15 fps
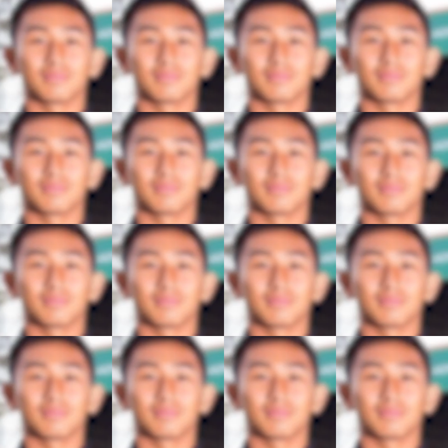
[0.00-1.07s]

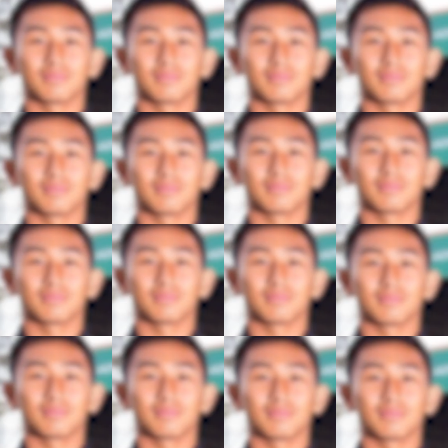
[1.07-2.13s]

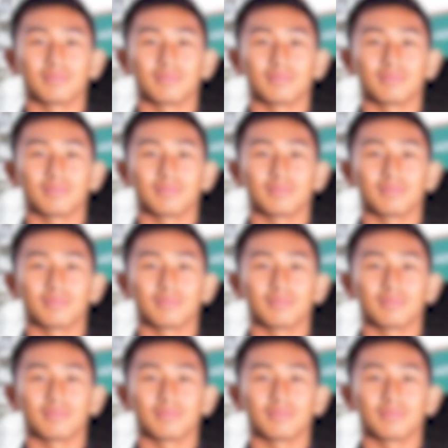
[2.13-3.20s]

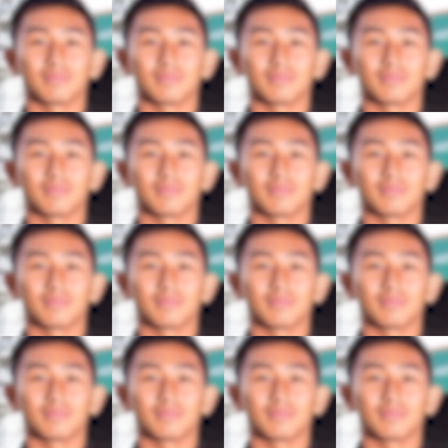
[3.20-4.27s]

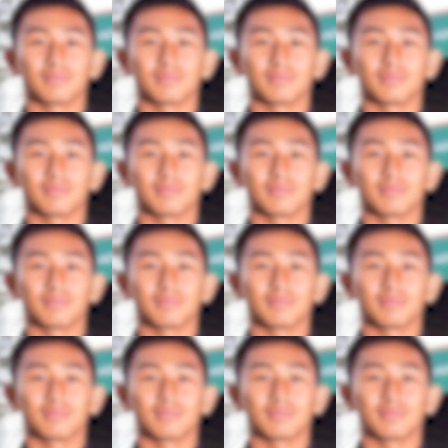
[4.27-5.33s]

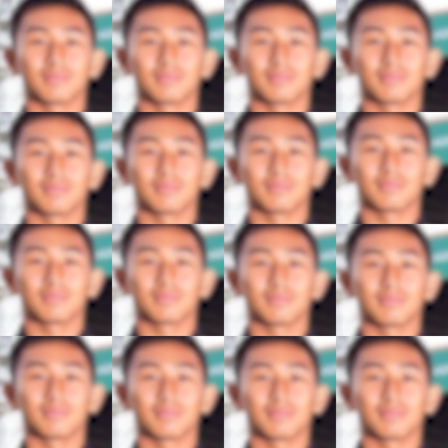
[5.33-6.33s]
(not speaking)